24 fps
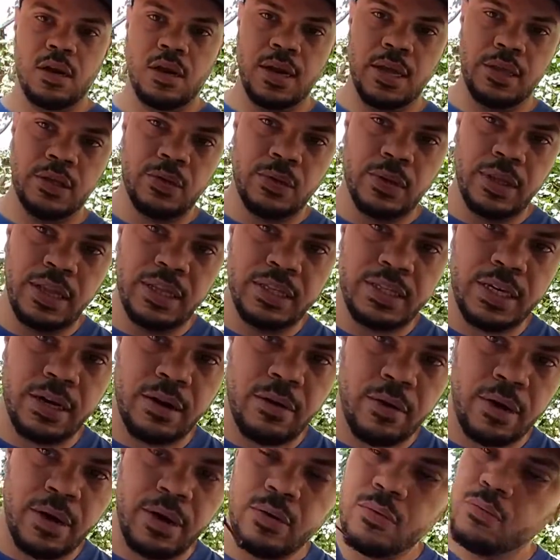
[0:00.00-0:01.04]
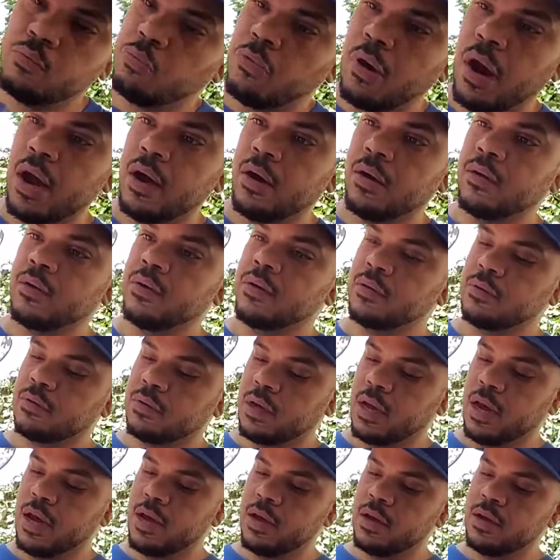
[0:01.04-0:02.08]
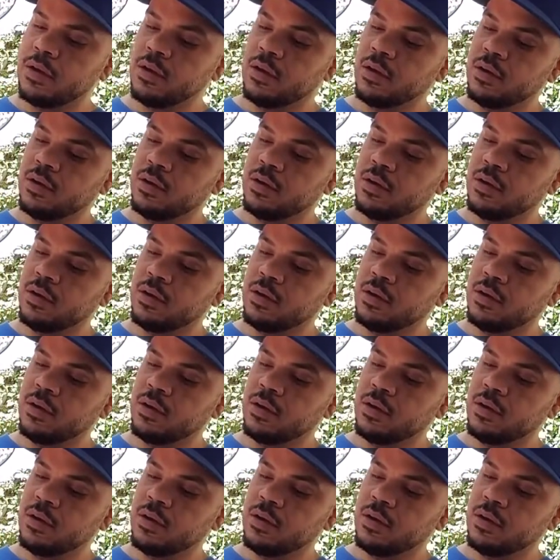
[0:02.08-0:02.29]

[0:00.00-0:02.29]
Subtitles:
Leather on the interior. Wow. Okay.